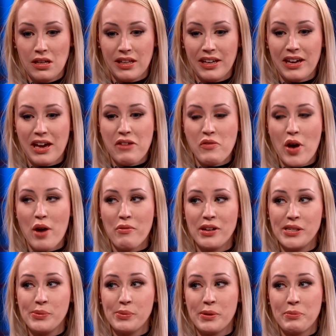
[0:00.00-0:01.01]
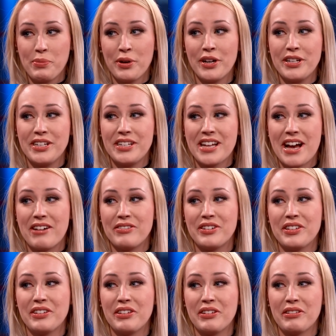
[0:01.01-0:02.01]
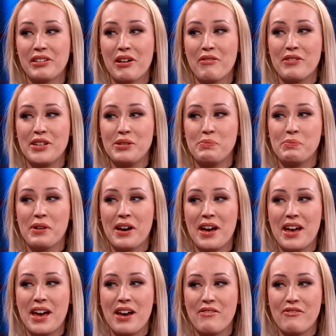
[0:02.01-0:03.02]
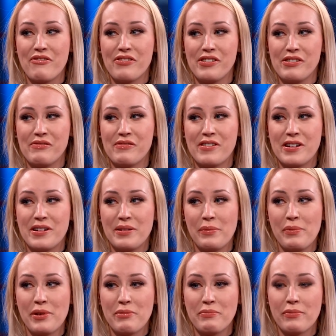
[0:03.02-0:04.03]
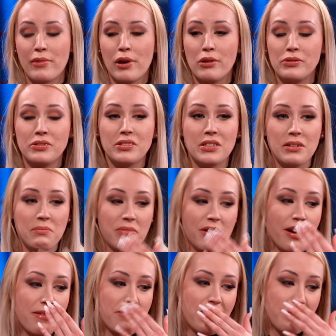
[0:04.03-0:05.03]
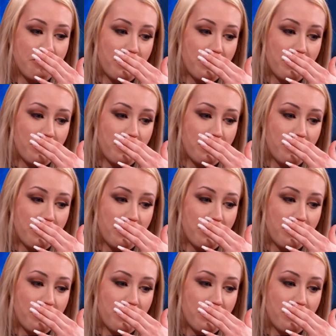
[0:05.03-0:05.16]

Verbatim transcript: Like, I've always been put down to the lowest by everyone, but mostly by my